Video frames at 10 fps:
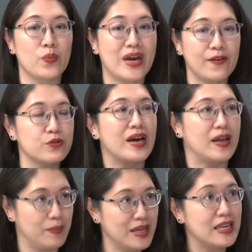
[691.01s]
we have to
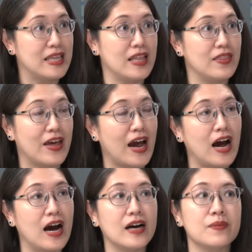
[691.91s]
admit that there
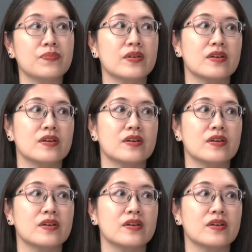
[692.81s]
are